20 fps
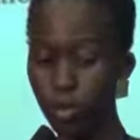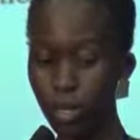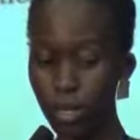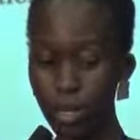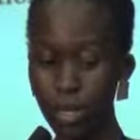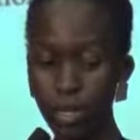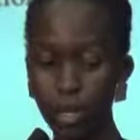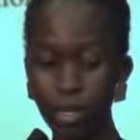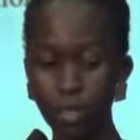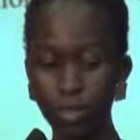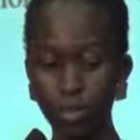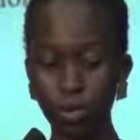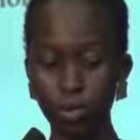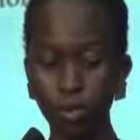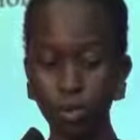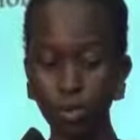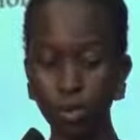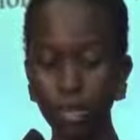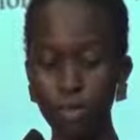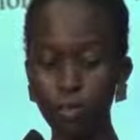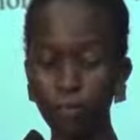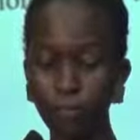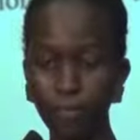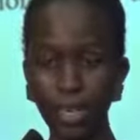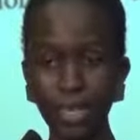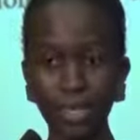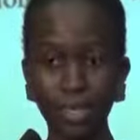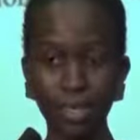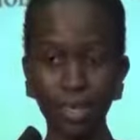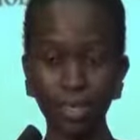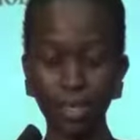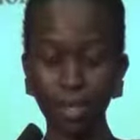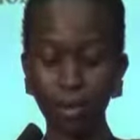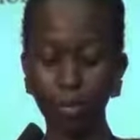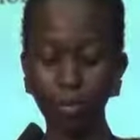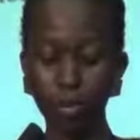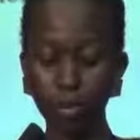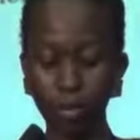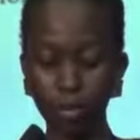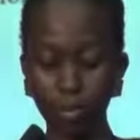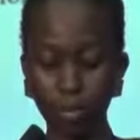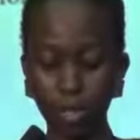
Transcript: In other words, we were to validate the model